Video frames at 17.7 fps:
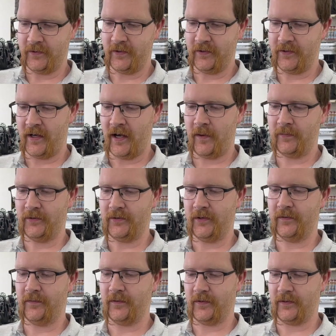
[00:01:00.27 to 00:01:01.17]
to top
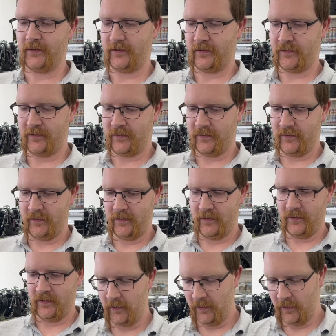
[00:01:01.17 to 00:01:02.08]
surface.
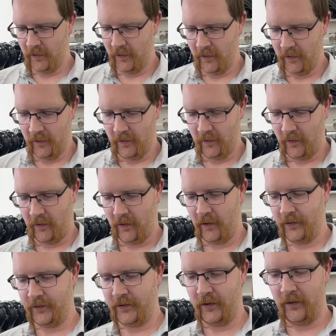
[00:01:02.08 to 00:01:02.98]

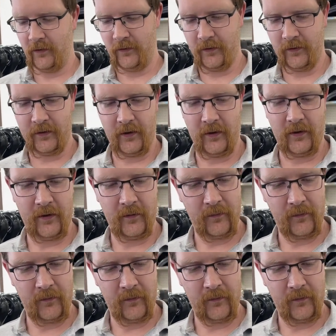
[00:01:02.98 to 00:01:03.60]
Also, the third